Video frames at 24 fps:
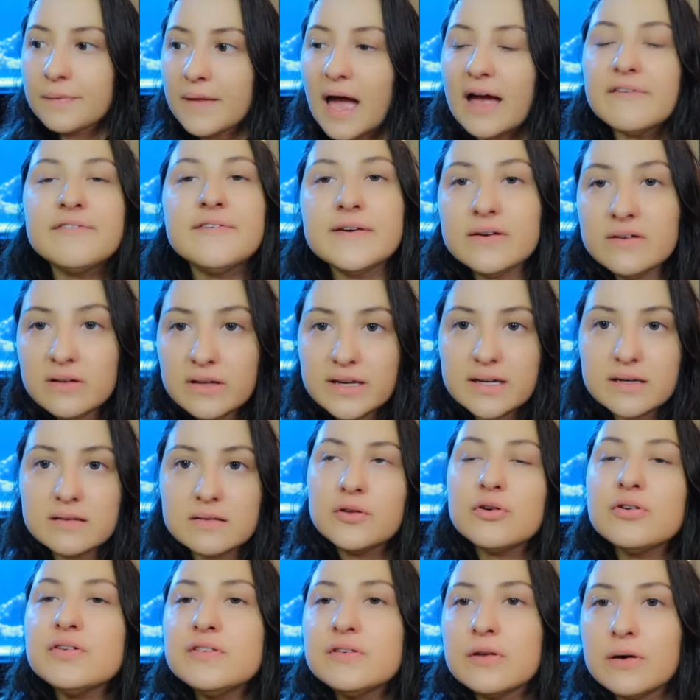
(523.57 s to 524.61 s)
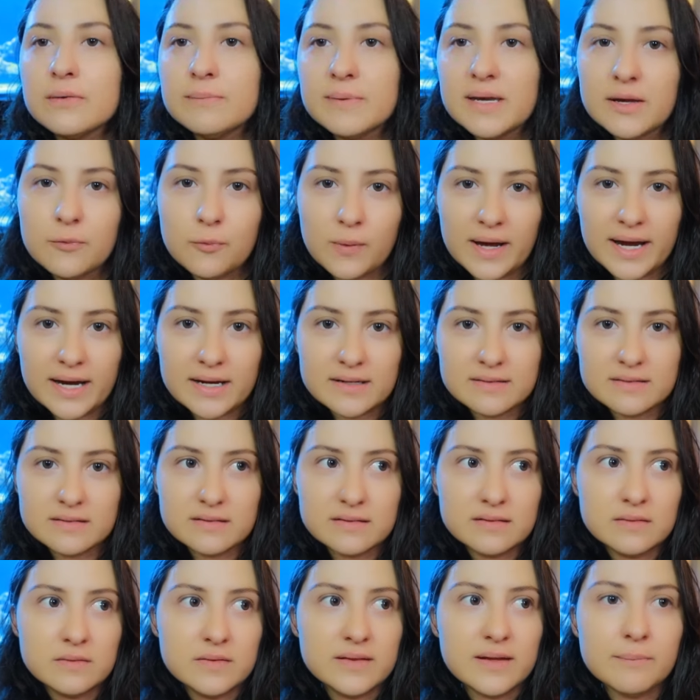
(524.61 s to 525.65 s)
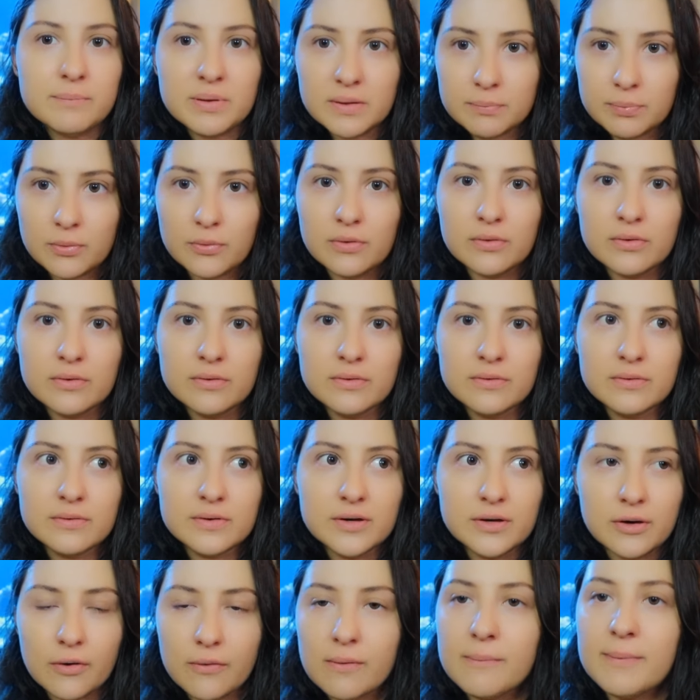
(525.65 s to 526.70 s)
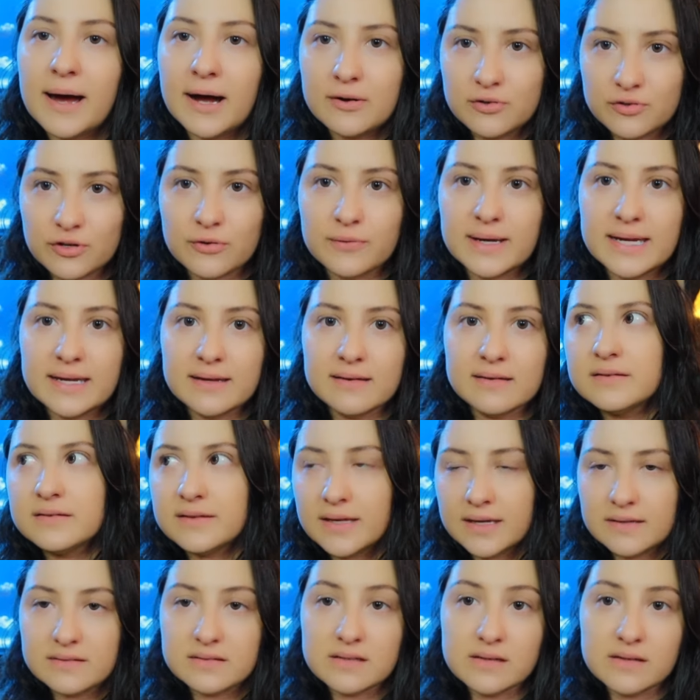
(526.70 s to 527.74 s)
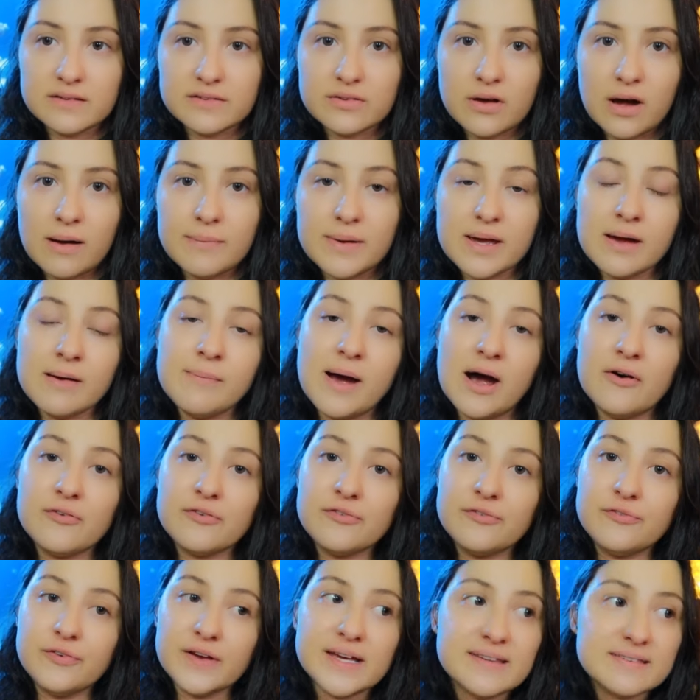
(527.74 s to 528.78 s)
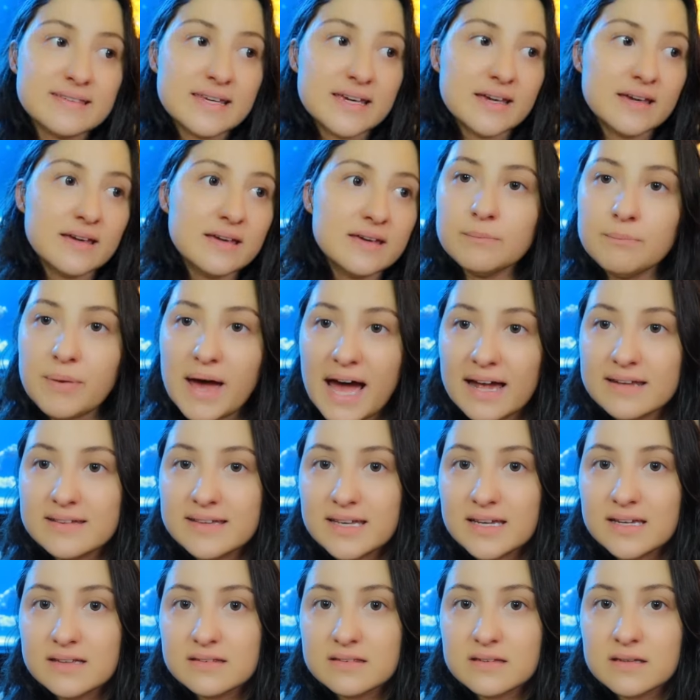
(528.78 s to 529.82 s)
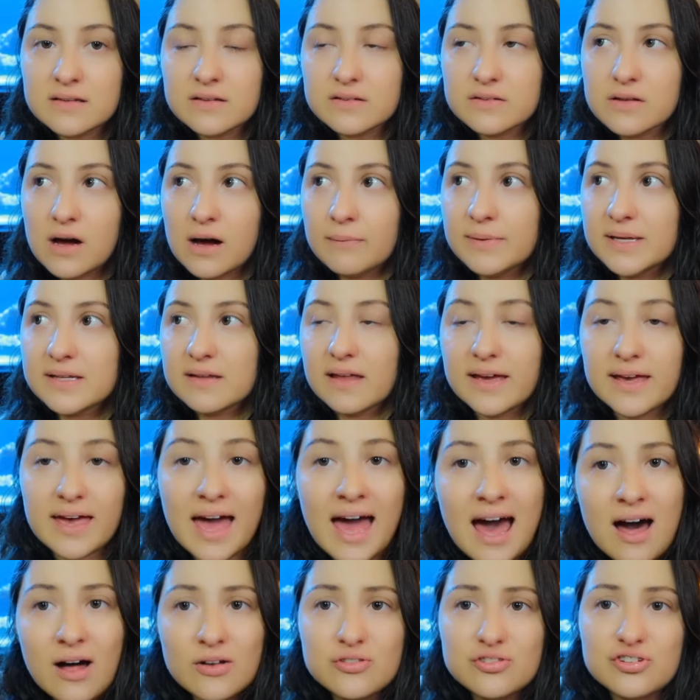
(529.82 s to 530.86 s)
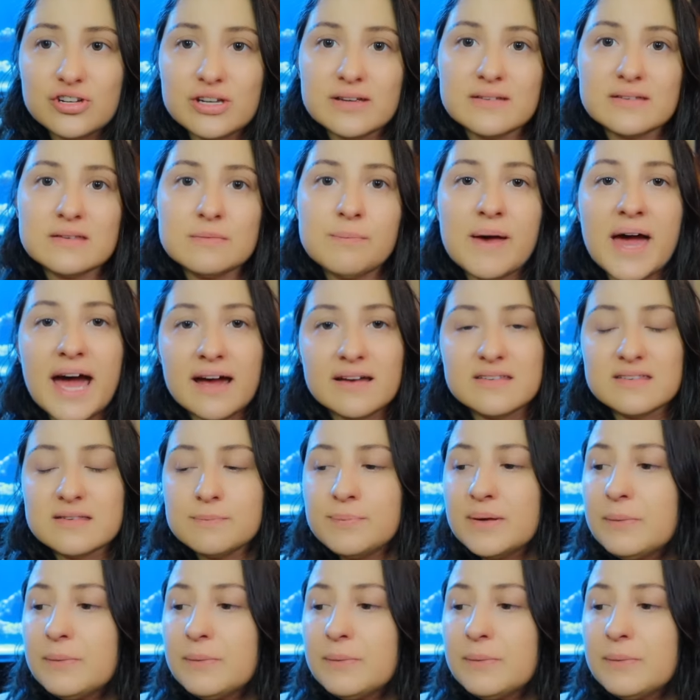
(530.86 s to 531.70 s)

I feel like there's so many ways that people go about doing things in this hobby, about fixing bad things in this hobby, like algae, pests.